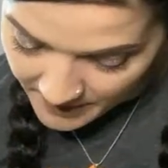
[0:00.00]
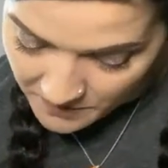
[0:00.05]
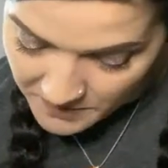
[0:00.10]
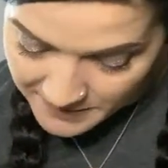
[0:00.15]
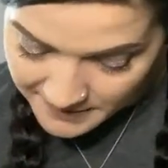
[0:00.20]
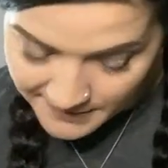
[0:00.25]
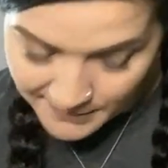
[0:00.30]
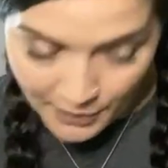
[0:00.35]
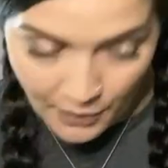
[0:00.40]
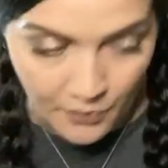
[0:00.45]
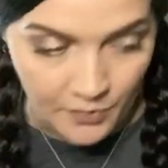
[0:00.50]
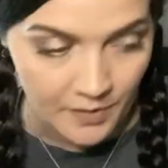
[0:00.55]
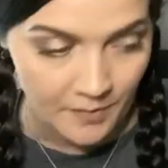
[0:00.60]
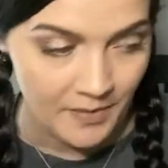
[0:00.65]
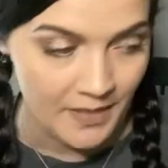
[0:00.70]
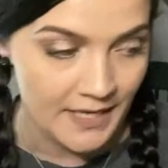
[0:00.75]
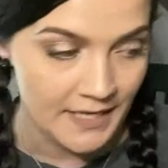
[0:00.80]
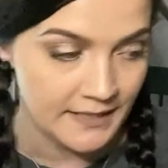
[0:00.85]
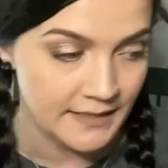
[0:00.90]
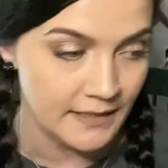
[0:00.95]
wants to own a
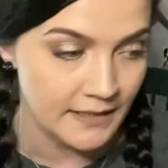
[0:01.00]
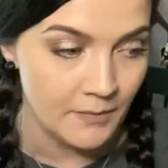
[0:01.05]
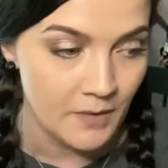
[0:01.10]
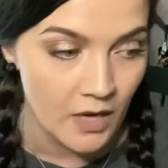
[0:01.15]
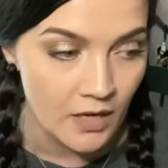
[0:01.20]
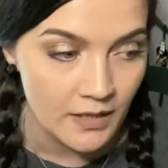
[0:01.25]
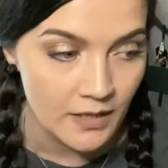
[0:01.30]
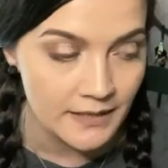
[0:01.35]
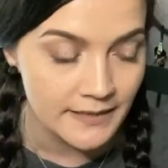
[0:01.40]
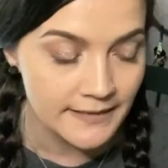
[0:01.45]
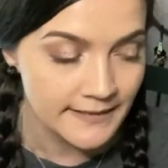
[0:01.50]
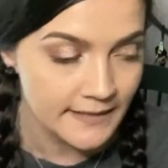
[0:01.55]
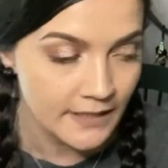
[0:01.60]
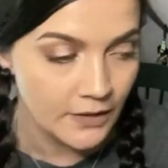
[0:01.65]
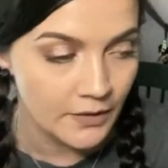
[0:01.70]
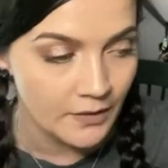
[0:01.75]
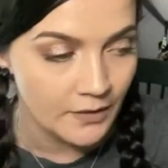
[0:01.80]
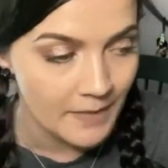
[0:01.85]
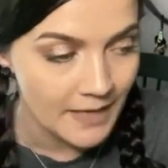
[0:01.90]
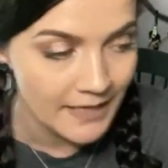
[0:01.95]
piece. I'm not gonna
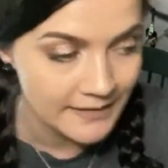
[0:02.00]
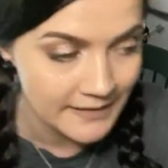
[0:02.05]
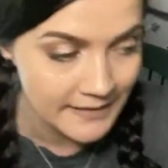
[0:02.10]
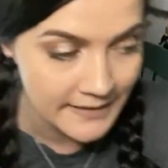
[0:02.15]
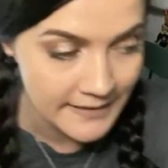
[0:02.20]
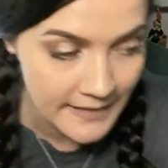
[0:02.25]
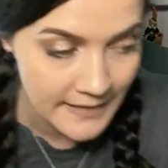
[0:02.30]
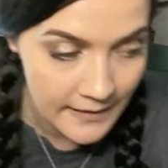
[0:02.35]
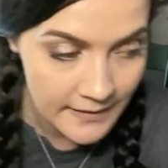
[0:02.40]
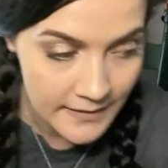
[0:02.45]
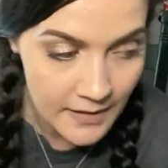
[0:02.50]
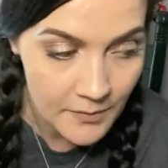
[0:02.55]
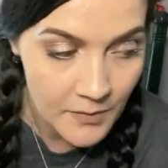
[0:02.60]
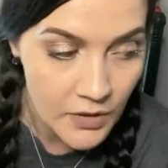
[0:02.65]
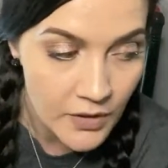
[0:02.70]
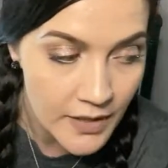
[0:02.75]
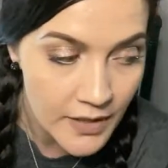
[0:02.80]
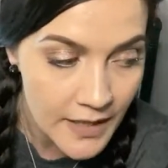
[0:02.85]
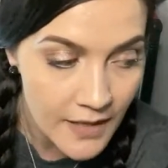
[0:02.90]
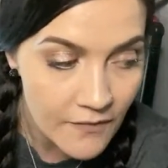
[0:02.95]
sell them as a set. I'm
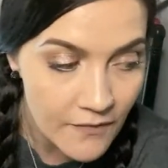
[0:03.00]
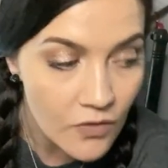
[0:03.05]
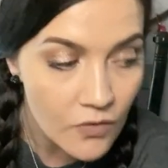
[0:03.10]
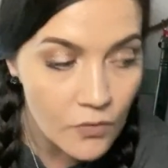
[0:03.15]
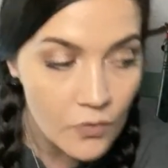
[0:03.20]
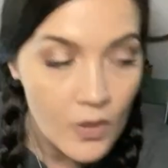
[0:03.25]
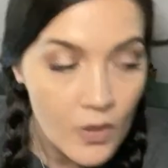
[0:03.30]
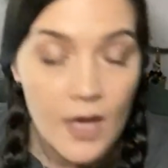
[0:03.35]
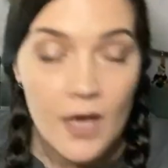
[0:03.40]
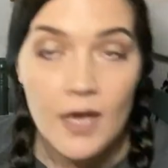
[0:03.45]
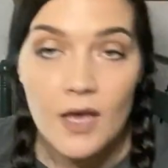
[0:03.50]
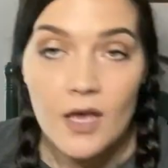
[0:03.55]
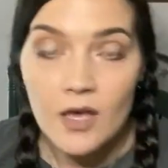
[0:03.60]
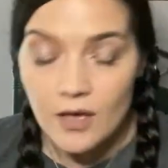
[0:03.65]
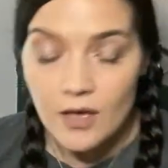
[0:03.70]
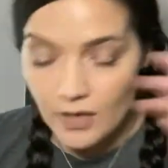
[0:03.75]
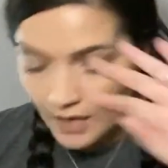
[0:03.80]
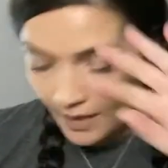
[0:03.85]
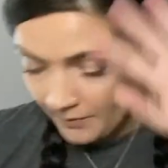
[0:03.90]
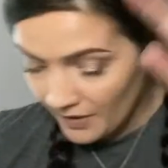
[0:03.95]
gonna give you,
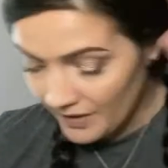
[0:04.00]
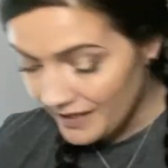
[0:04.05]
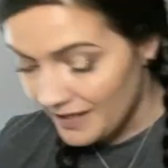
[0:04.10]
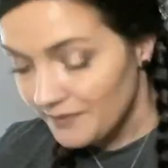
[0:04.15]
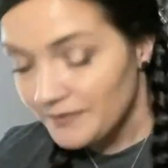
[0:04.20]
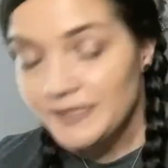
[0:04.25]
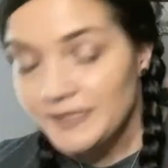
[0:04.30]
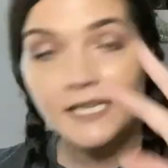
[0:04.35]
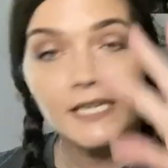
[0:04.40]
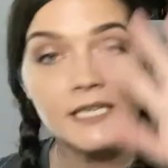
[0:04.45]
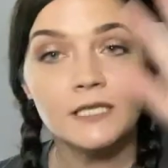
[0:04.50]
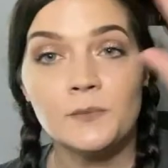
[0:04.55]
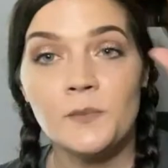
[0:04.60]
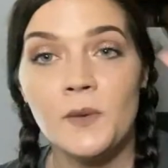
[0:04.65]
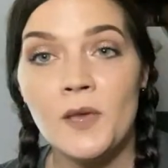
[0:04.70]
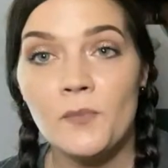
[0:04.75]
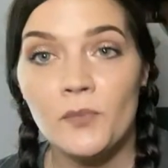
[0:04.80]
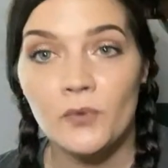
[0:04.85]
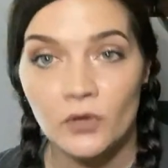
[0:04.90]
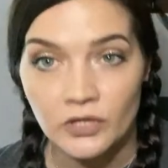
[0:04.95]
I'm gonna give six
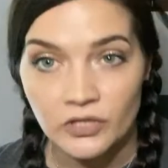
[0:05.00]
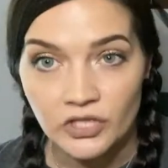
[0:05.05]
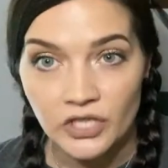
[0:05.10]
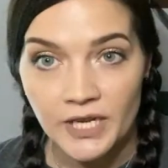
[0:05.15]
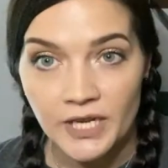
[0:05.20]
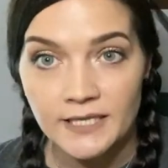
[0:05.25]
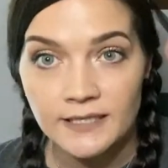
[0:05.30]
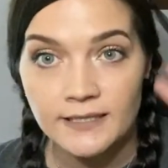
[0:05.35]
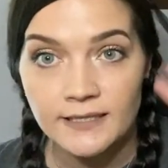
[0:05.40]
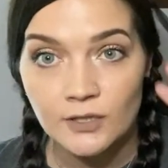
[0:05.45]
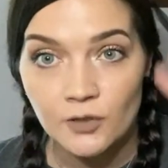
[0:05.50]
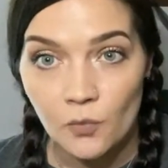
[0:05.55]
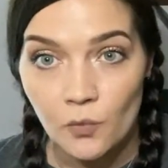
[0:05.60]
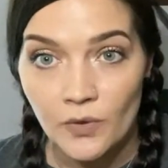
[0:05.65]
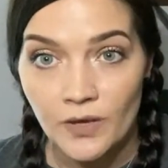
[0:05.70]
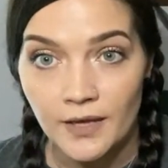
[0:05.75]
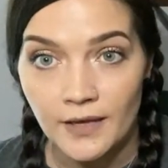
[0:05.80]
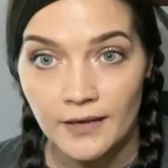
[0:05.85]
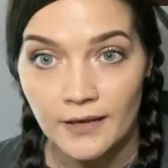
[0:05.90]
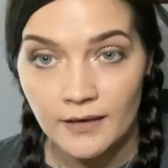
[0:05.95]
people a chance to
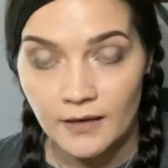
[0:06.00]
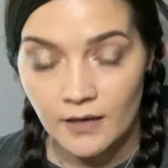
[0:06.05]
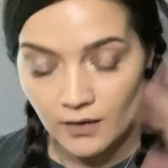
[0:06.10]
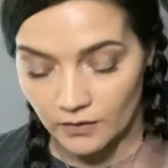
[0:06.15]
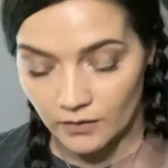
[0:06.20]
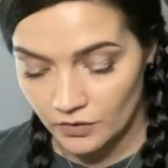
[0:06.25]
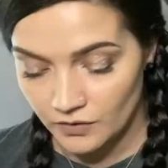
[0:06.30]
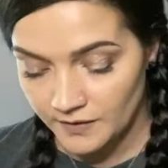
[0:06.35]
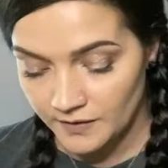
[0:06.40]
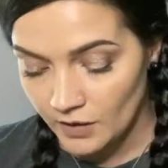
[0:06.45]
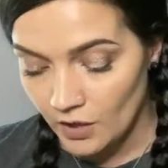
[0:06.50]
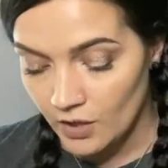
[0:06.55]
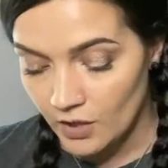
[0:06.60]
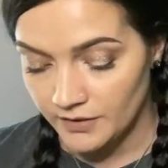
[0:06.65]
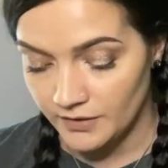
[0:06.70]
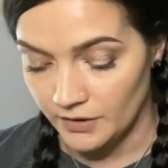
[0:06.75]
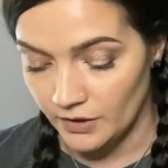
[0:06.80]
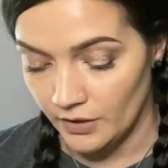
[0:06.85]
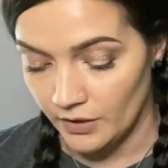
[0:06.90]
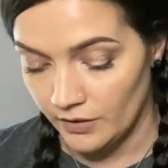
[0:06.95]
win a little
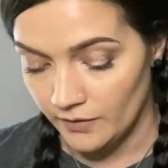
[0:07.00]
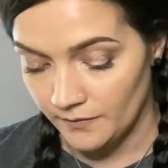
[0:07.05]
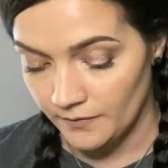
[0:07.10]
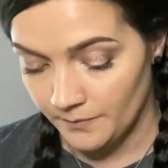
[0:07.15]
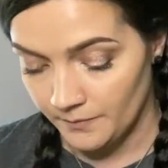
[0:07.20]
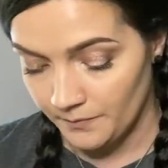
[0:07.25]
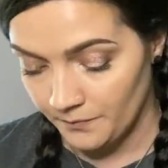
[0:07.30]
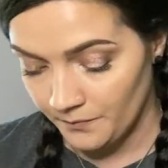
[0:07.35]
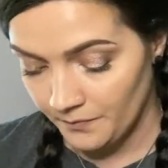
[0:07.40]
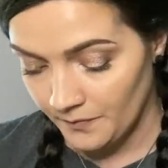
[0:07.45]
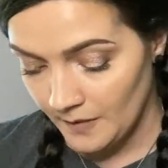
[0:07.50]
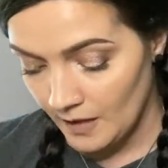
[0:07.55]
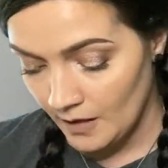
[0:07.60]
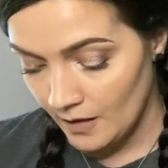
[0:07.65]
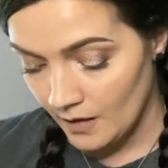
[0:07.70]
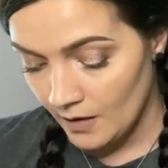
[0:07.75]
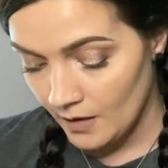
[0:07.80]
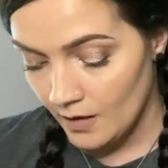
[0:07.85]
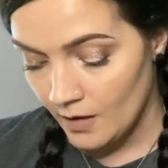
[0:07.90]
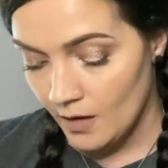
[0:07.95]
saucer
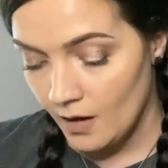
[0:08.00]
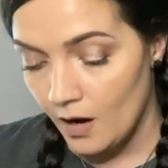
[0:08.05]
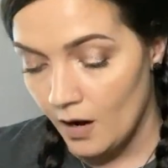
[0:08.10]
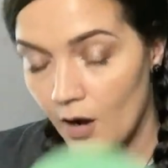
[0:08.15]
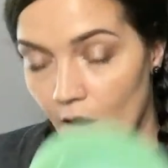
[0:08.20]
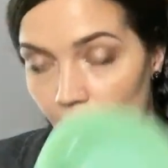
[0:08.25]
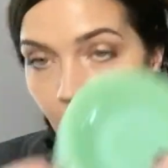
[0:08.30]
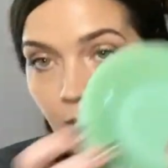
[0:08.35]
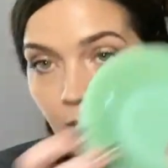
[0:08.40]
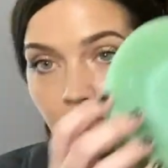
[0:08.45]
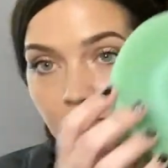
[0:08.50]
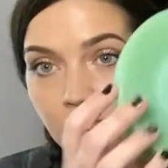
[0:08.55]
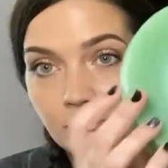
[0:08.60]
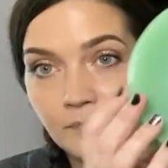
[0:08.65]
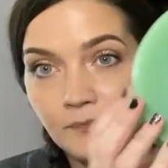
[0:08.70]
um,